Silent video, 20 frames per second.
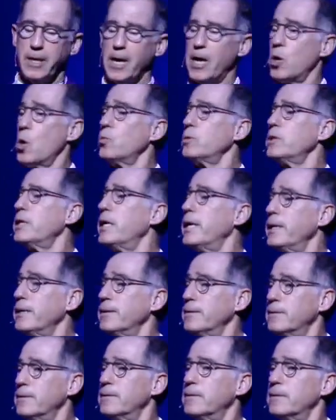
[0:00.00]
And not
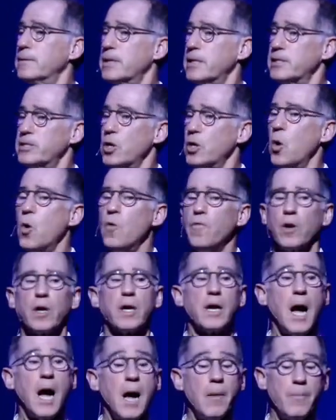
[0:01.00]
only does he
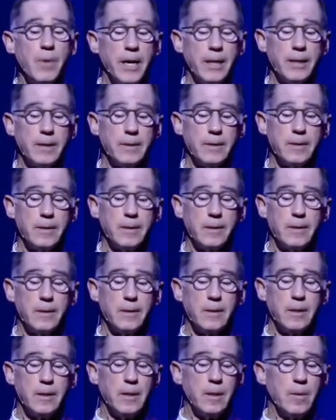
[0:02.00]
overcome it,
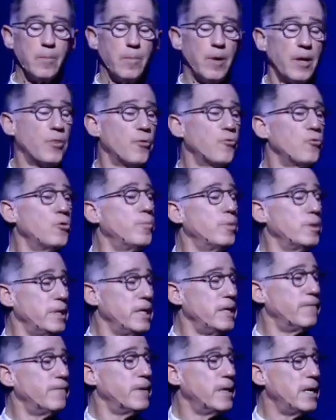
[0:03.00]
but through
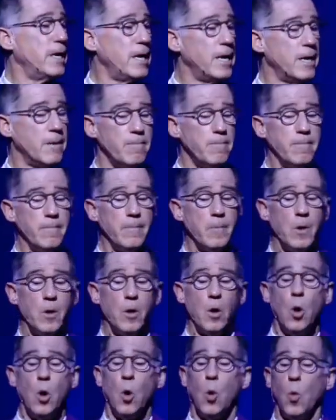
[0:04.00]
belief in him,
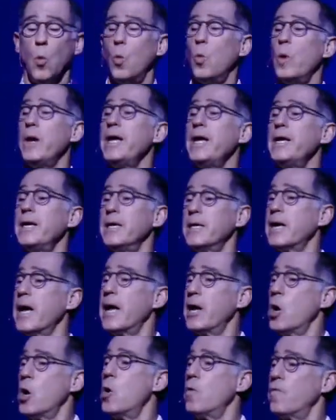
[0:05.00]
we
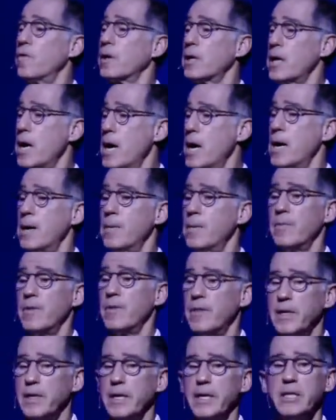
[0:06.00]
can
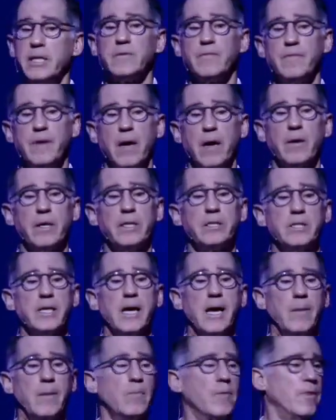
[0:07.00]
overcome these very
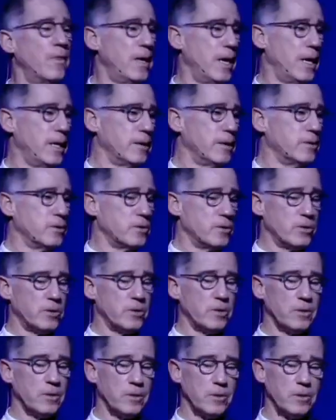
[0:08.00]
same
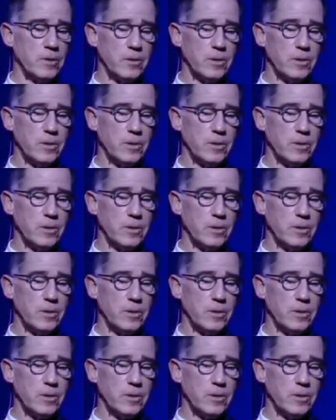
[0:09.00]
things.